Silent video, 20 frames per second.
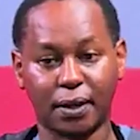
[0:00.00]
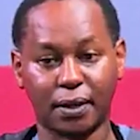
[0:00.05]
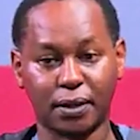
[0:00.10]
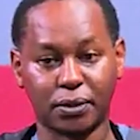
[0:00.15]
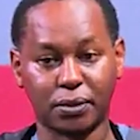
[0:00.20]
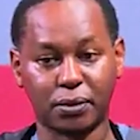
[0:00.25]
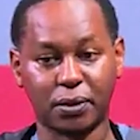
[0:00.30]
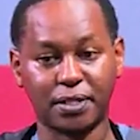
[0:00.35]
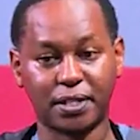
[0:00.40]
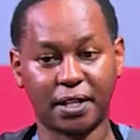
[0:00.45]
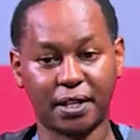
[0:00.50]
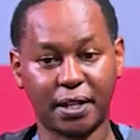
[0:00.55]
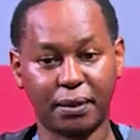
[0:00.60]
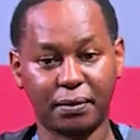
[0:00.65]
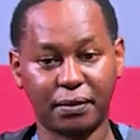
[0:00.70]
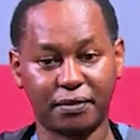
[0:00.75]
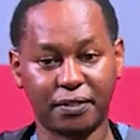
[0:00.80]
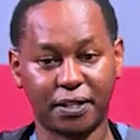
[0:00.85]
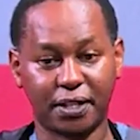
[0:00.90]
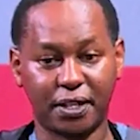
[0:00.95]
So once again,
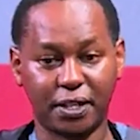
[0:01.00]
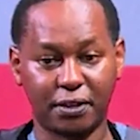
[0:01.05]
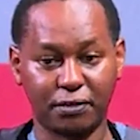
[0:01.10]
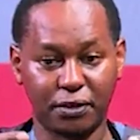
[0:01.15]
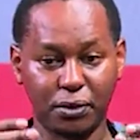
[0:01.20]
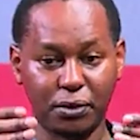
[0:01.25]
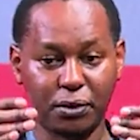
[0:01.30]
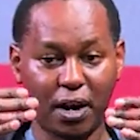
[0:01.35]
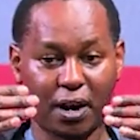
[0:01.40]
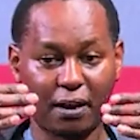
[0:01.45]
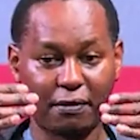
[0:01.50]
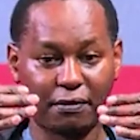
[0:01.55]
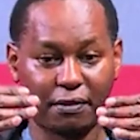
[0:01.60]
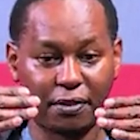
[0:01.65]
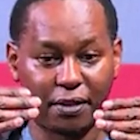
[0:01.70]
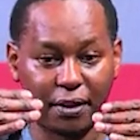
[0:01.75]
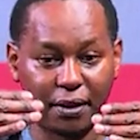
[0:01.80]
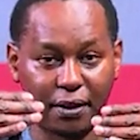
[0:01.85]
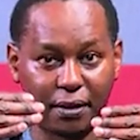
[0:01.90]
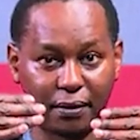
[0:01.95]
we've said if you do have
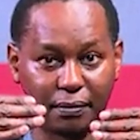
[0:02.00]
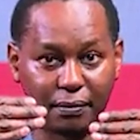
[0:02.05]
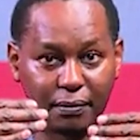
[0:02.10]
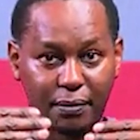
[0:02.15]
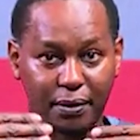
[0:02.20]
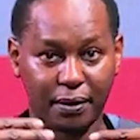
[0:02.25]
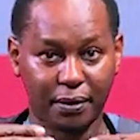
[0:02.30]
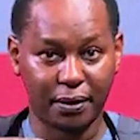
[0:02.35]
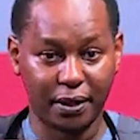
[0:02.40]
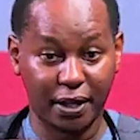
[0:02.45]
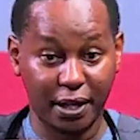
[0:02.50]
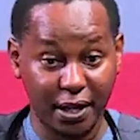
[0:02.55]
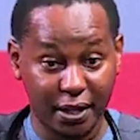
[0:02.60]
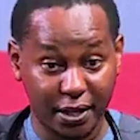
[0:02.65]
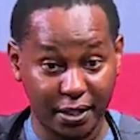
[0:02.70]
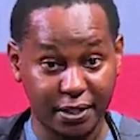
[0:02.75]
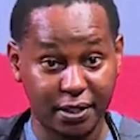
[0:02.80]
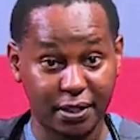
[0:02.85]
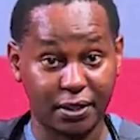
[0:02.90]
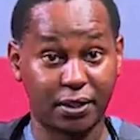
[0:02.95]
the
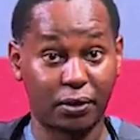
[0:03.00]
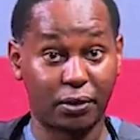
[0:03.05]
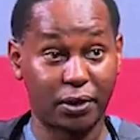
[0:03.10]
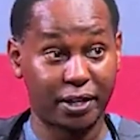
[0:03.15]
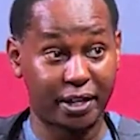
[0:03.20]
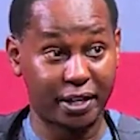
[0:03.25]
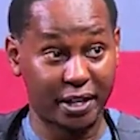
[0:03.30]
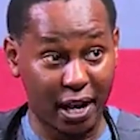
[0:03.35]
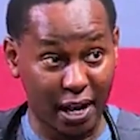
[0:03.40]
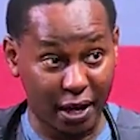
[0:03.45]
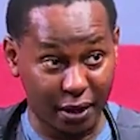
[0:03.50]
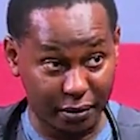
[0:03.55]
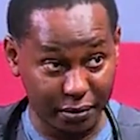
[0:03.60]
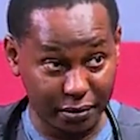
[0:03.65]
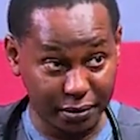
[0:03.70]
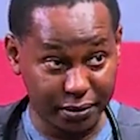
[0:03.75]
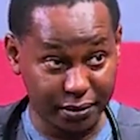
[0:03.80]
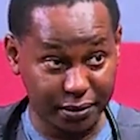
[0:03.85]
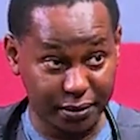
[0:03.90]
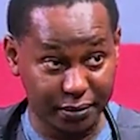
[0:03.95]
illness already
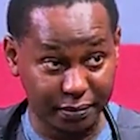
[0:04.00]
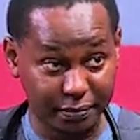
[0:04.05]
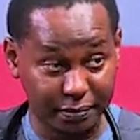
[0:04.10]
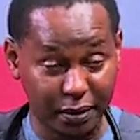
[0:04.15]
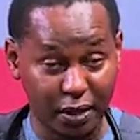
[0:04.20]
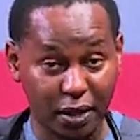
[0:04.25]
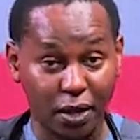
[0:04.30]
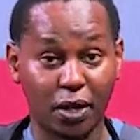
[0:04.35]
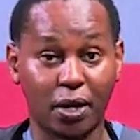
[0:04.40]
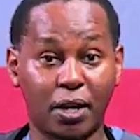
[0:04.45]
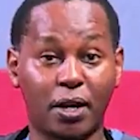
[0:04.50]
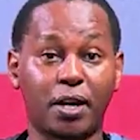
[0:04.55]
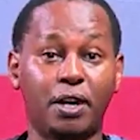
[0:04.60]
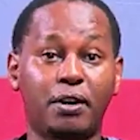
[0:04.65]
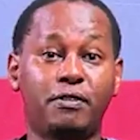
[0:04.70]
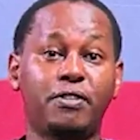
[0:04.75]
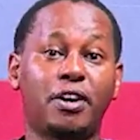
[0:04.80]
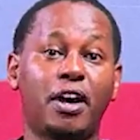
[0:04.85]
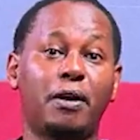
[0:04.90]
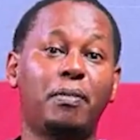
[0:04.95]
diagnosed,
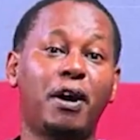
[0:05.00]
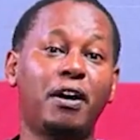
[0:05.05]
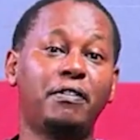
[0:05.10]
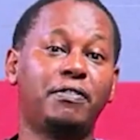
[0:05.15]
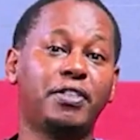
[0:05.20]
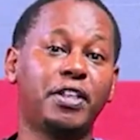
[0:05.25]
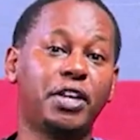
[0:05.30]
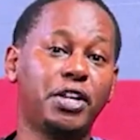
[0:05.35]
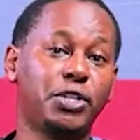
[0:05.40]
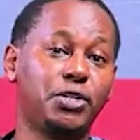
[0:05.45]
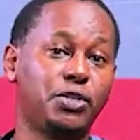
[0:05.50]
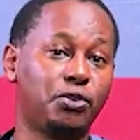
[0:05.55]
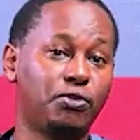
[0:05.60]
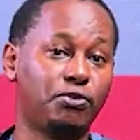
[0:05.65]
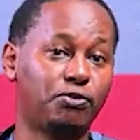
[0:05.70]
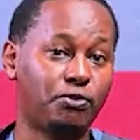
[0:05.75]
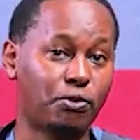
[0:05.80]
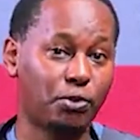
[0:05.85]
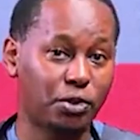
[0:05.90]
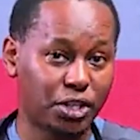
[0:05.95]
if you're above the age of
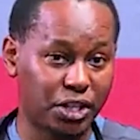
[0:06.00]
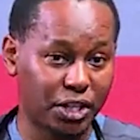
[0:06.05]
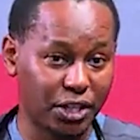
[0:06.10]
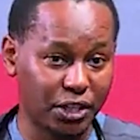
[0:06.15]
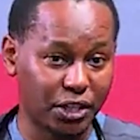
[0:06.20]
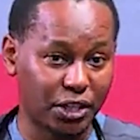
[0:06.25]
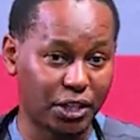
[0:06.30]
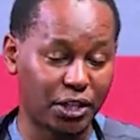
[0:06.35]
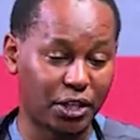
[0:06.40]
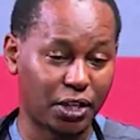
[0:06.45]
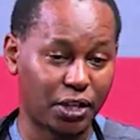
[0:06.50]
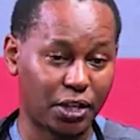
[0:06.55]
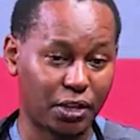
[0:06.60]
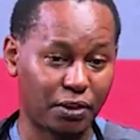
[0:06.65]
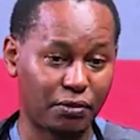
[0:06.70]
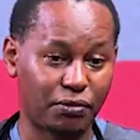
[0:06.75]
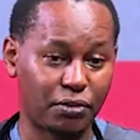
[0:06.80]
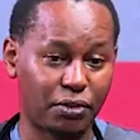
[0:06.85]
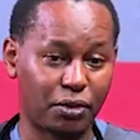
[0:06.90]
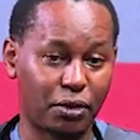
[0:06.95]
40,
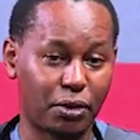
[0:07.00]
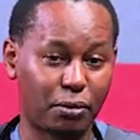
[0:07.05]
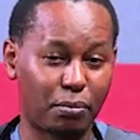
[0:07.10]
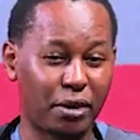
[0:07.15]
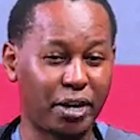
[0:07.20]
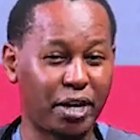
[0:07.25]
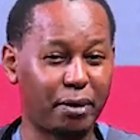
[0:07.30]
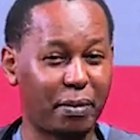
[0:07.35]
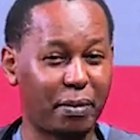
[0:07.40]
if your body